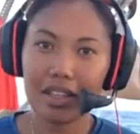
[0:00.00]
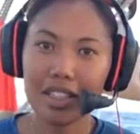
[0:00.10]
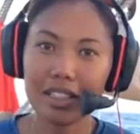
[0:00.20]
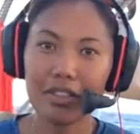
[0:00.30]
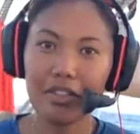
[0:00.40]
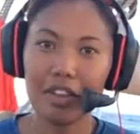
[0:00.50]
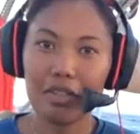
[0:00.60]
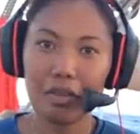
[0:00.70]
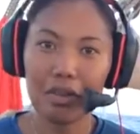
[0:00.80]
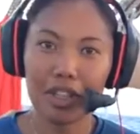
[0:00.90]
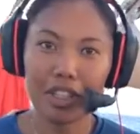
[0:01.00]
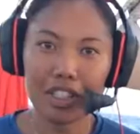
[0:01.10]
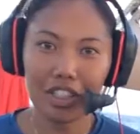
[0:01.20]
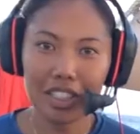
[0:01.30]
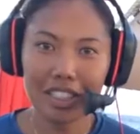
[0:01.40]
less than favorable
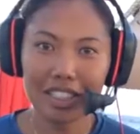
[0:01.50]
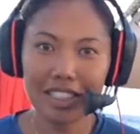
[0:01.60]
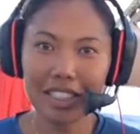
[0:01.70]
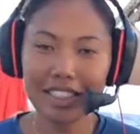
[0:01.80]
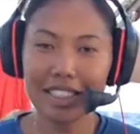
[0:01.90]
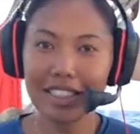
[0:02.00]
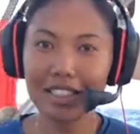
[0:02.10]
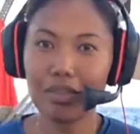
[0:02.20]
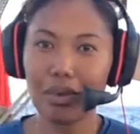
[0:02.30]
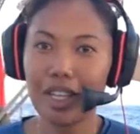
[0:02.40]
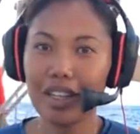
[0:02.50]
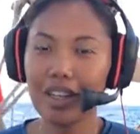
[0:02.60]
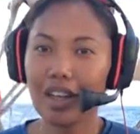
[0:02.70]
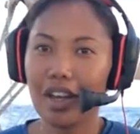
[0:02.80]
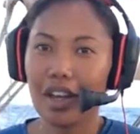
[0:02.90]
conditions in the sense of wind.
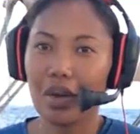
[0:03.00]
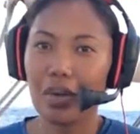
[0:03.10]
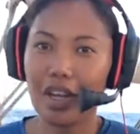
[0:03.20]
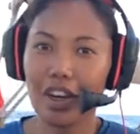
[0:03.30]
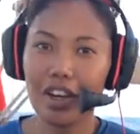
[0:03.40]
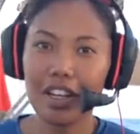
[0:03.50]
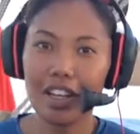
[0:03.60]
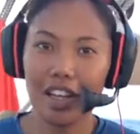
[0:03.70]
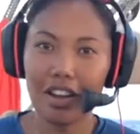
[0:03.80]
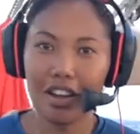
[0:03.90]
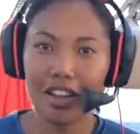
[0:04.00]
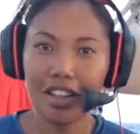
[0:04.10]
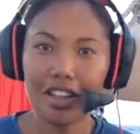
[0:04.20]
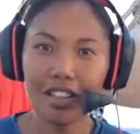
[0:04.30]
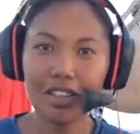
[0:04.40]
We are in an
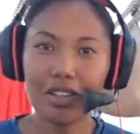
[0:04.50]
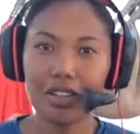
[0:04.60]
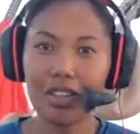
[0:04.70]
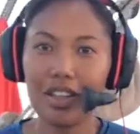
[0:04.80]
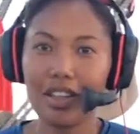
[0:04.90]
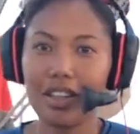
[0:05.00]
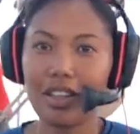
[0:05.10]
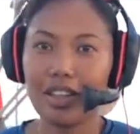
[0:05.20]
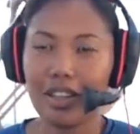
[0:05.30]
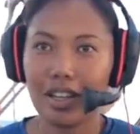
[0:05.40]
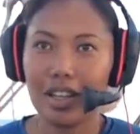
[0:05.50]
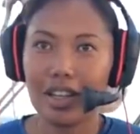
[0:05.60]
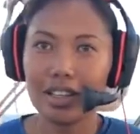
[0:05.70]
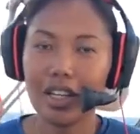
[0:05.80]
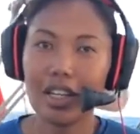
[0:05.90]
area that's called the
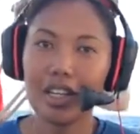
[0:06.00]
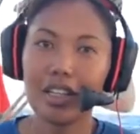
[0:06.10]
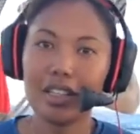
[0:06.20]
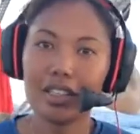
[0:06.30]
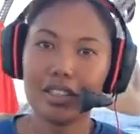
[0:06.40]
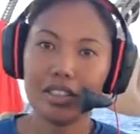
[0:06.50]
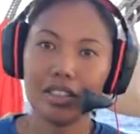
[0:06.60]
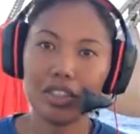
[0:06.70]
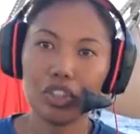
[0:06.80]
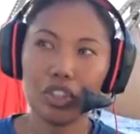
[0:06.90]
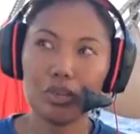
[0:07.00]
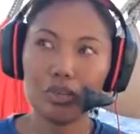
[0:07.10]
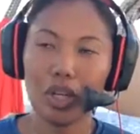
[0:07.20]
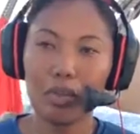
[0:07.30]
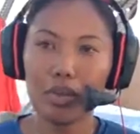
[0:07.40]
uh,
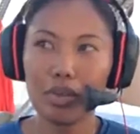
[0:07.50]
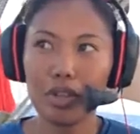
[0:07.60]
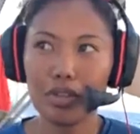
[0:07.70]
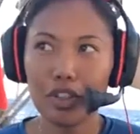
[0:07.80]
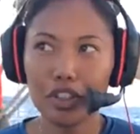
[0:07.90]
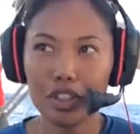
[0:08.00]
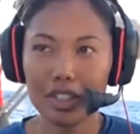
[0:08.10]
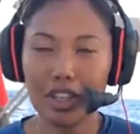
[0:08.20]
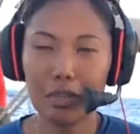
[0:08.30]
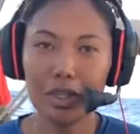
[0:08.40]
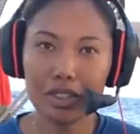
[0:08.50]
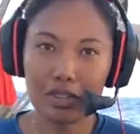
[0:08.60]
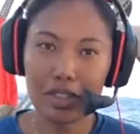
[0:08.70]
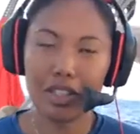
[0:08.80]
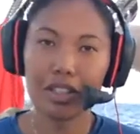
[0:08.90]
subtropical convergent South
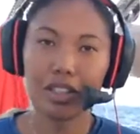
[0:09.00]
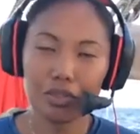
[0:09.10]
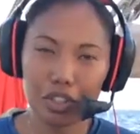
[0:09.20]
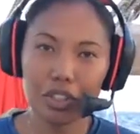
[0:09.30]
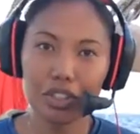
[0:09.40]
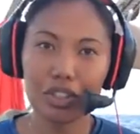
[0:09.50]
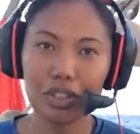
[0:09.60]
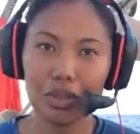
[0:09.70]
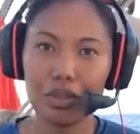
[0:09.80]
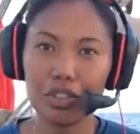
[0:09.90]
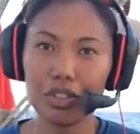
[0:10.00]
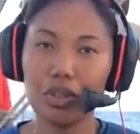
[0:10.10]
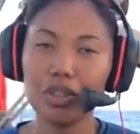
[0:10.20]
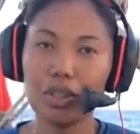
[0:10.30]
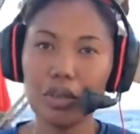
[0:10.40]
Pacific convergent zone. So
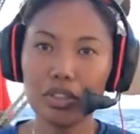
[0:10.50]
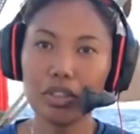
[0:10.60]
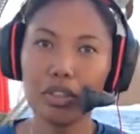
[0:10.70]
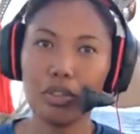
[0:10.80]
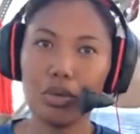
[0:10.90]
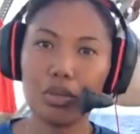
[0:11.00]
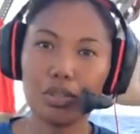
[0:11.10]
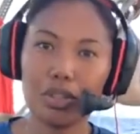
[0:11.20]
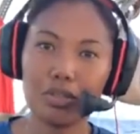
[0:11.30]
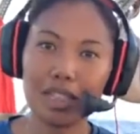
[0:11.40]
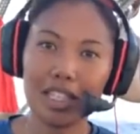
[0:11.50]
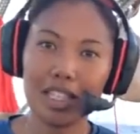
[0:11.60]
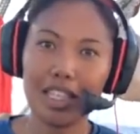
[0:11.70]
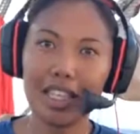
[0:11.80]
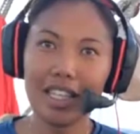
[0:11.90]
similar to the doldrums, and
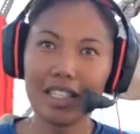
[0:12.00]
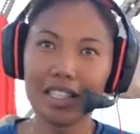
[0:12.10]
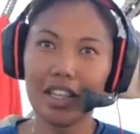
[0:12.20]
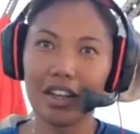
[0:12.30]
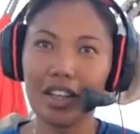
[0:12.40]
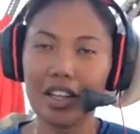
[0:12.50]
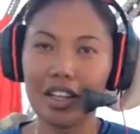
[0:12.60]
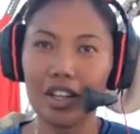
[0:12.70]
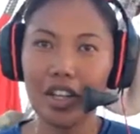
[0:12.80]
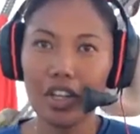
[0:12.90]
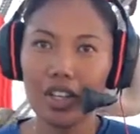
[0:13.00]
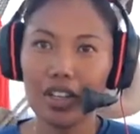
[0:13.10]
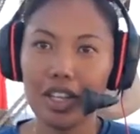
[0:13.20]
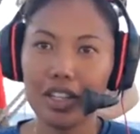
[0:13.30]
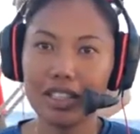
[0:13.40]
in this area, you
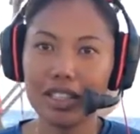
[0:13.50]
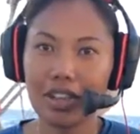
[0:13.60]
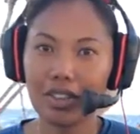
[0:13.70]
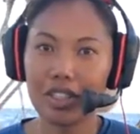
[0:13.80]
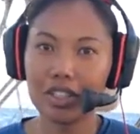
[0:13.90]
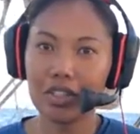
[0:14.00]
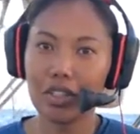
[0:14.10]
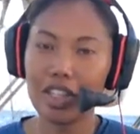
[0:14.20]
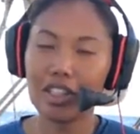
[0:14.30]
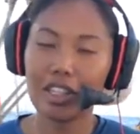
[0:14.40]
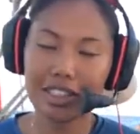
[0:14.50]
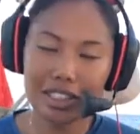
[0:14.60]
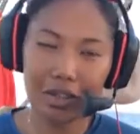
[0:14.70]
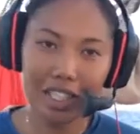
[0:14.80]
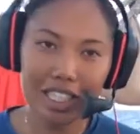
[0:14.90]
get these southeasterly,
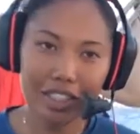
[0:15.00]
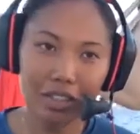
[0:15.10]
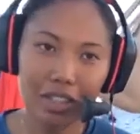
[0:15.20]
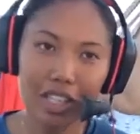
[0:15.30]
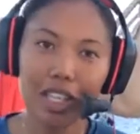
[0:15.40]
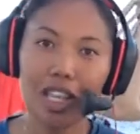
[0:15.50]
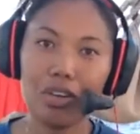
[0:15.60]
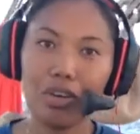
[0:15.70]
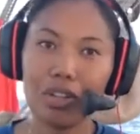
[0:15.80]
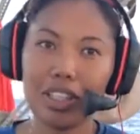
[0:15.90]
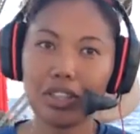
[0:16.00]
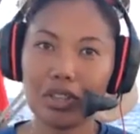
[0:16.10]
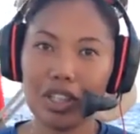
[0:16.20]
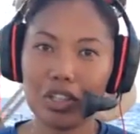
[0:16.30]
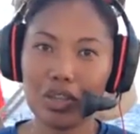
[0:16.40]
southeasterly and
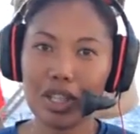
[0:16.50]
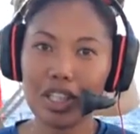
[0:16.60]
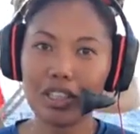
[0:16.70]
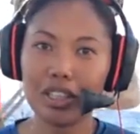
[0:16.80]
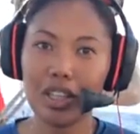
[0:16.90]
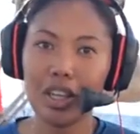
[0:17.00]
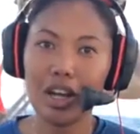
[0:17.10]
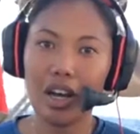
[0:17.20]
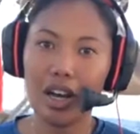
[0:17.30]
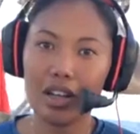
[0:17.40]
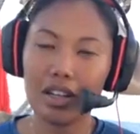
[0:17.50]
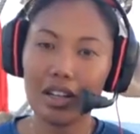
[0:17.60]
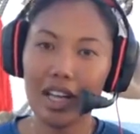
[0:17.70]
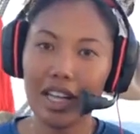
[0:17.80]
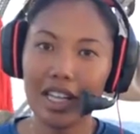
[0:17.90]
northeasterly trades uh,
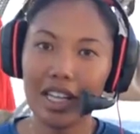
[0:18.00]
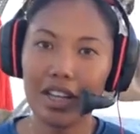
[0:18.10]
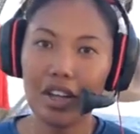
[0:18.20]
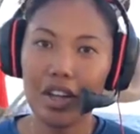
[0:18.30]
colliding.